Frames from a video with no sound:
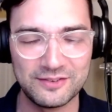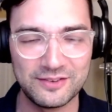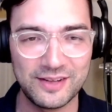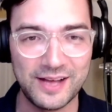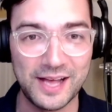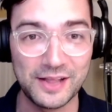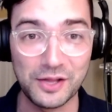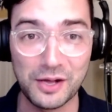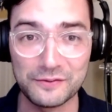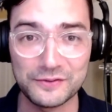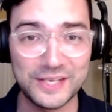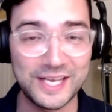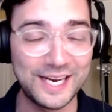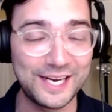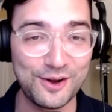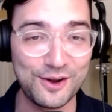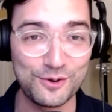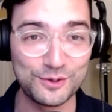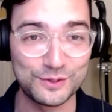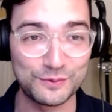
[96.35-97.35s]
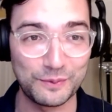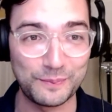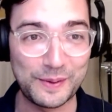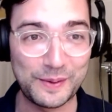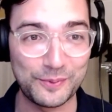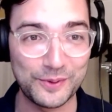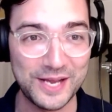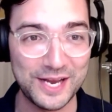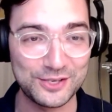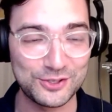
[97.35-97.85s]
I loved getting notes from
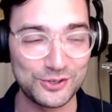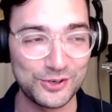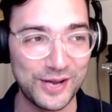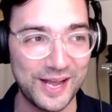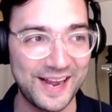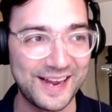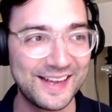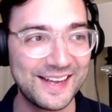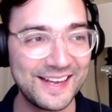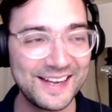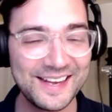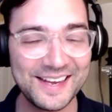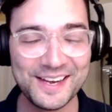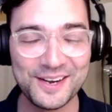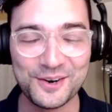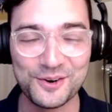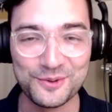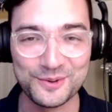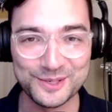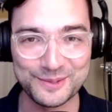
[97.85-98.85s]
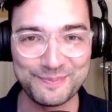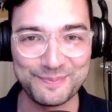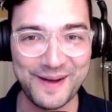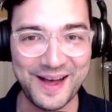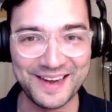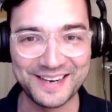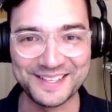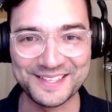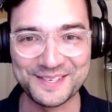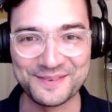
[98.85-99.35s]
people yesterday who
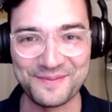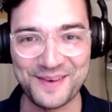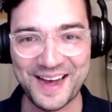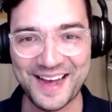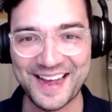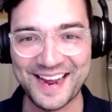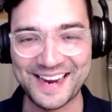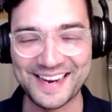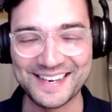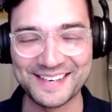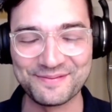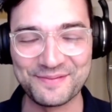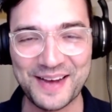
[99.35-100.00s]
responded to my